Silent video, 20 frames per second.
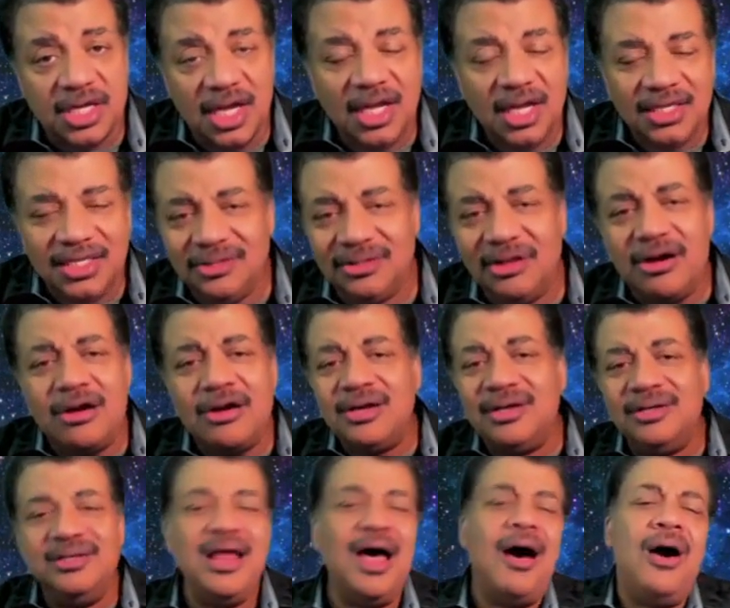You learn,
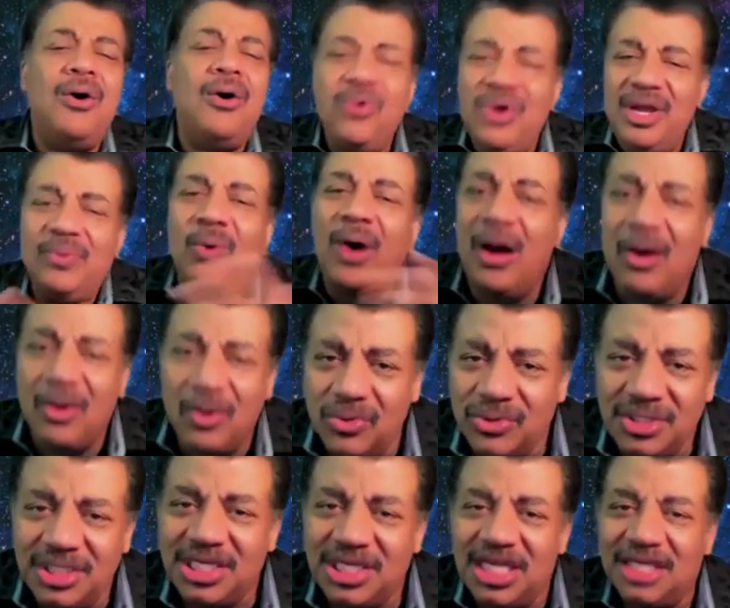no, it won't.
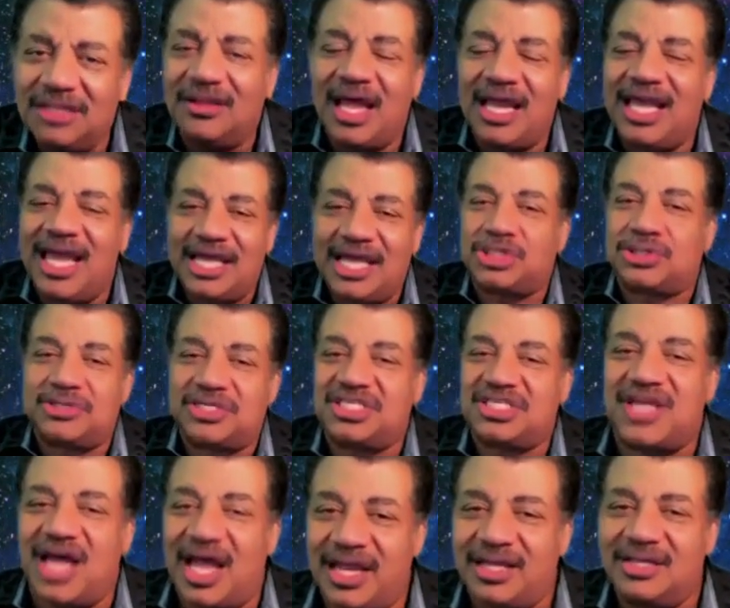You need like extra
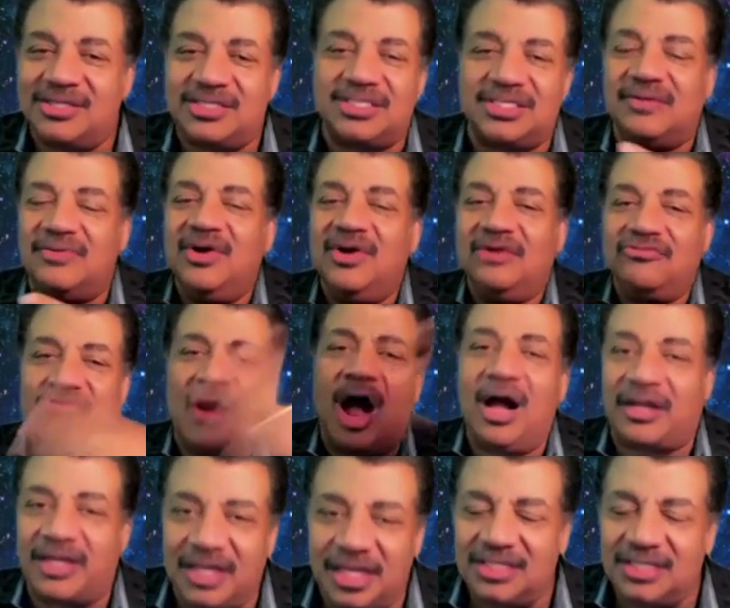science and
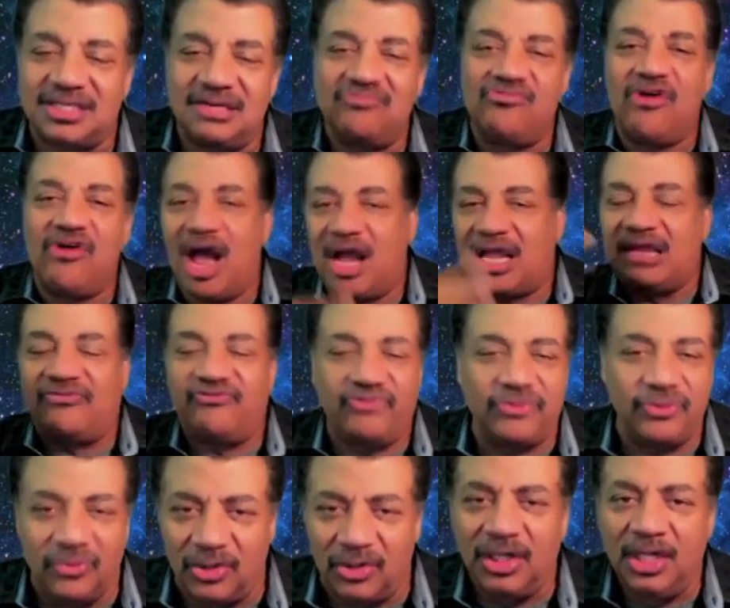rockets and rocket
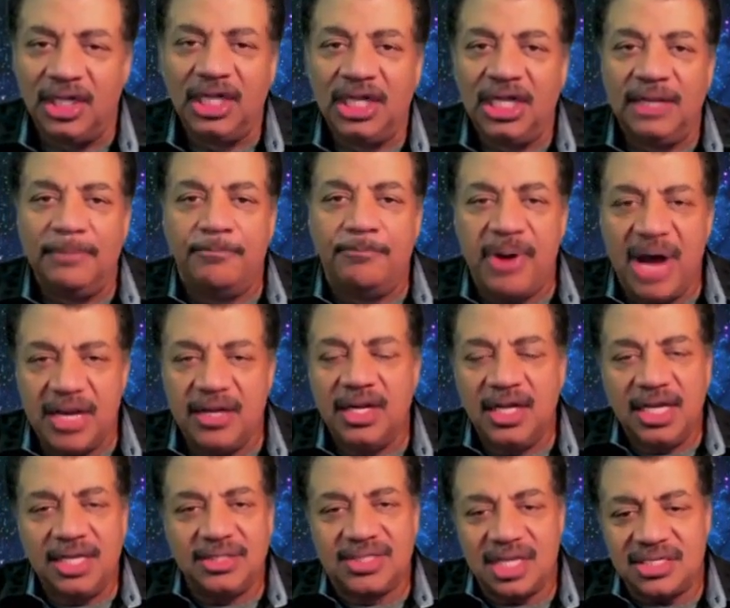fuel, but
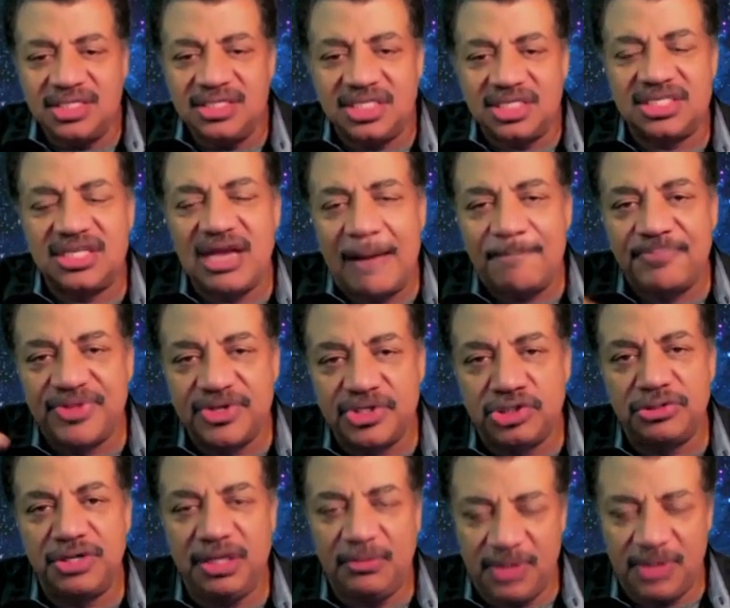it doesn't stop the
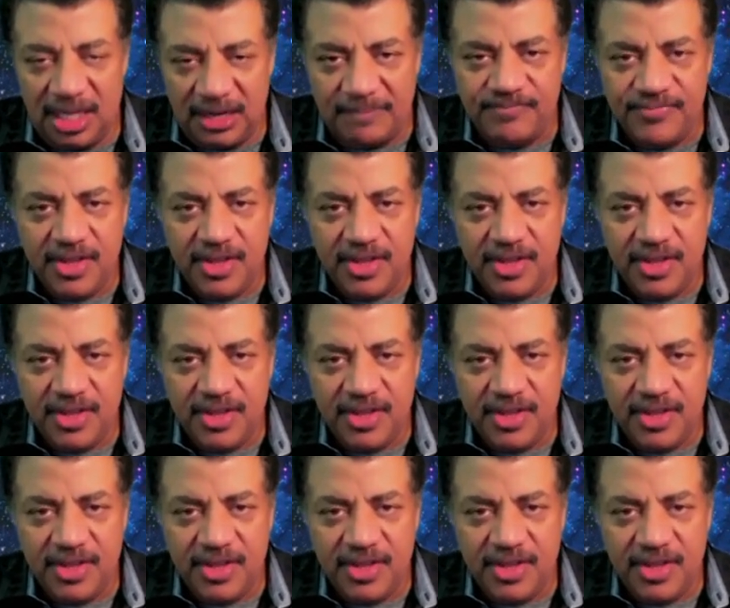dreaming.